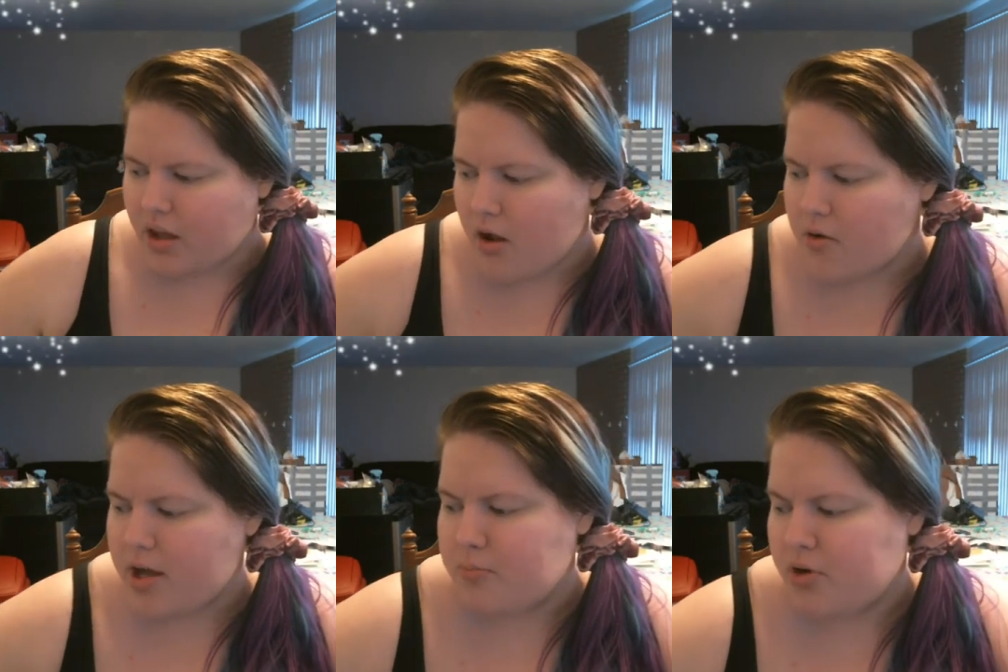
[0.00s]

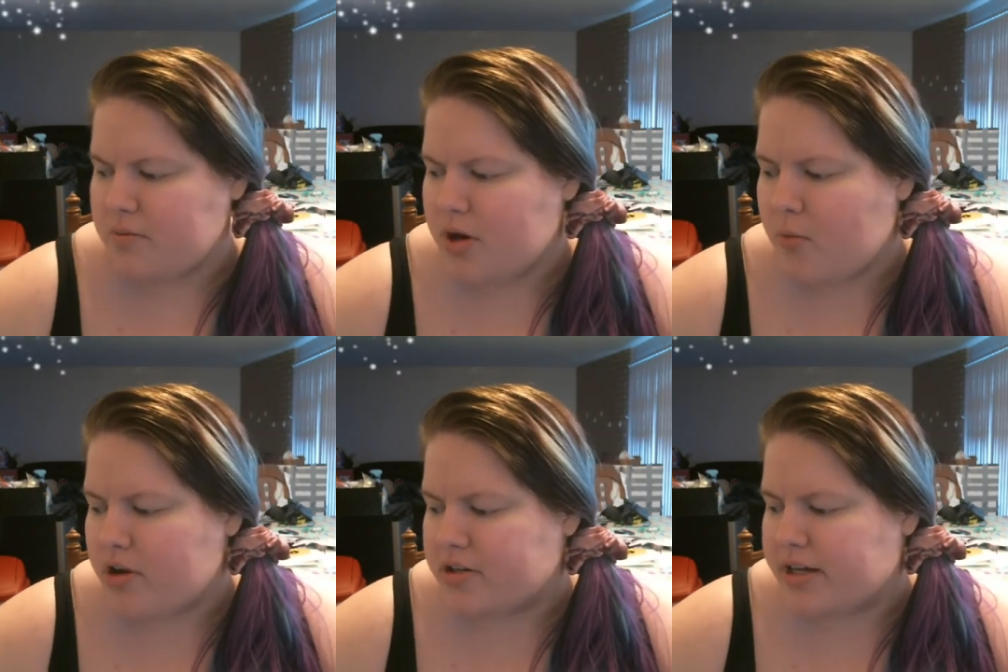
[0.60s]
Okay, putting my
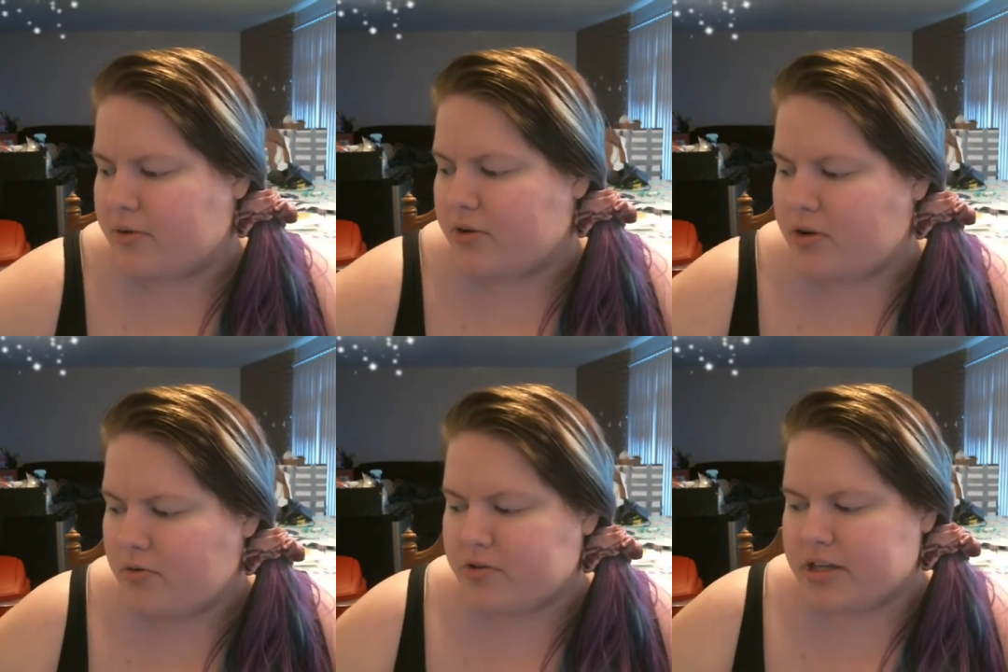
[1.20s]
water down
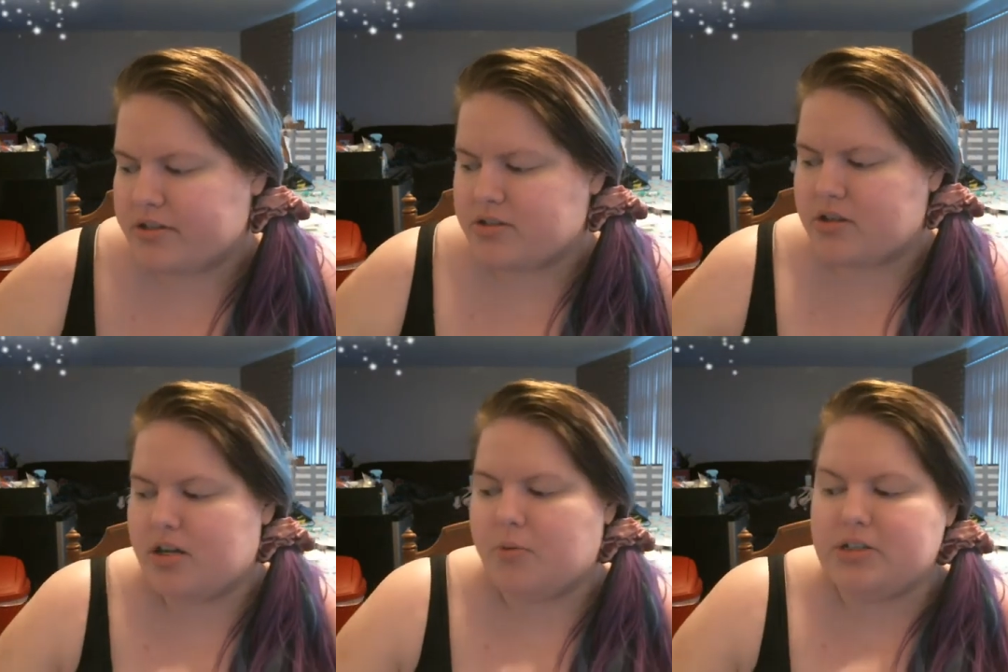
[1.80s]
over there so
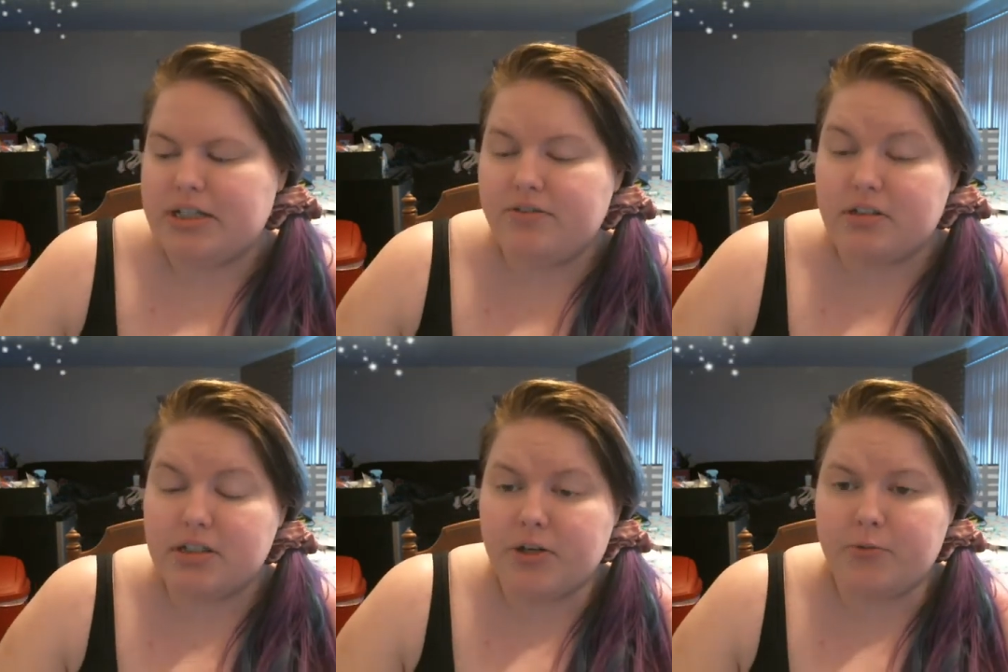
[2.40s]
that I will leave it
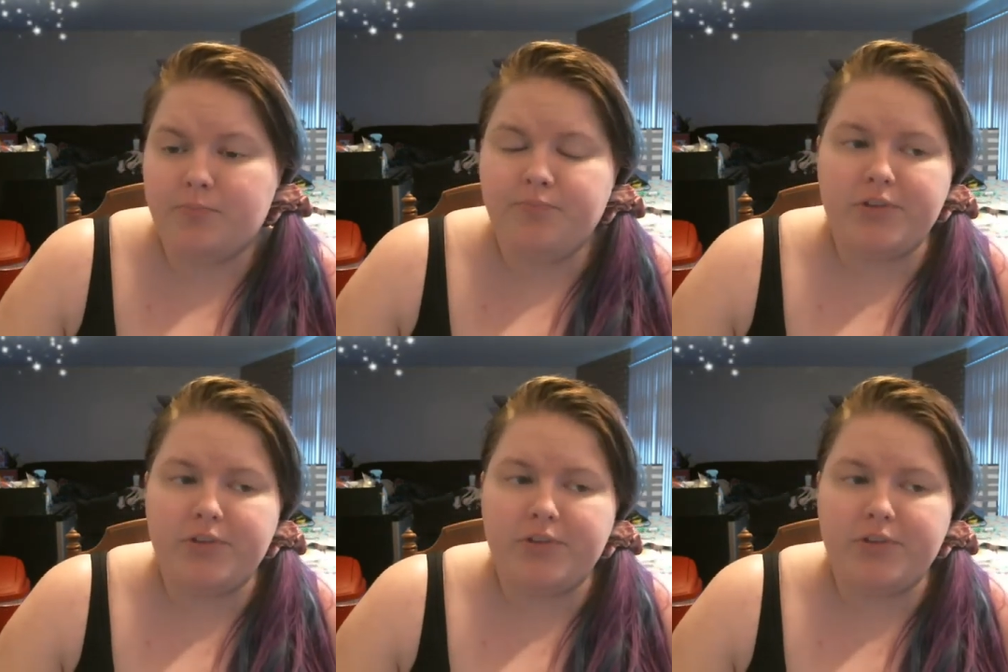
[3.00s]
alone.